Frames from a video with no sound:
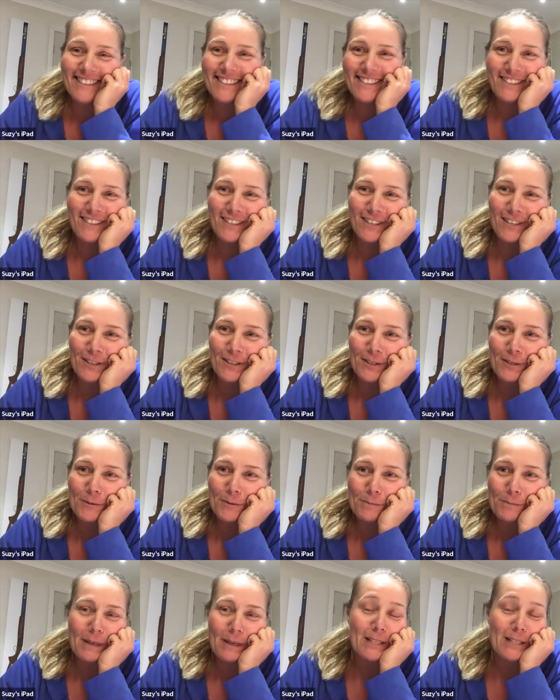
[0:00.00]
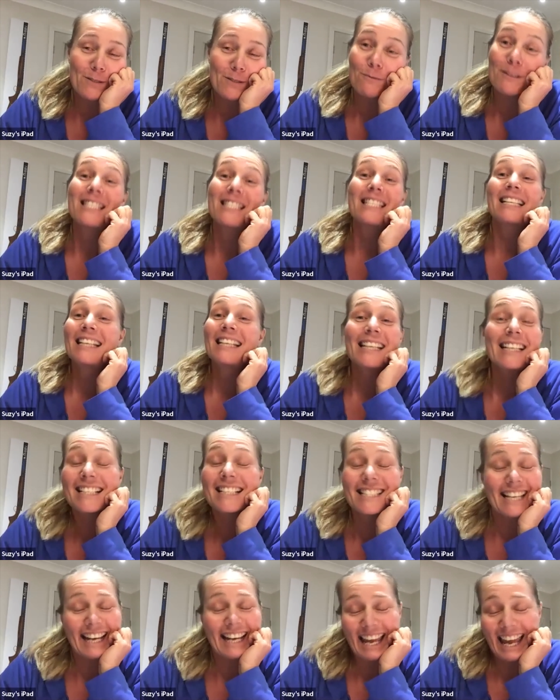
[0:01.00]
to be as resilient
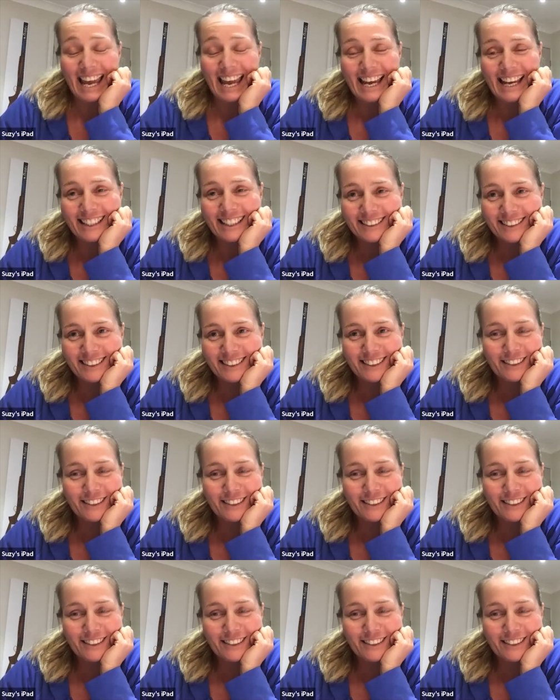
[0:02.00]
as I can,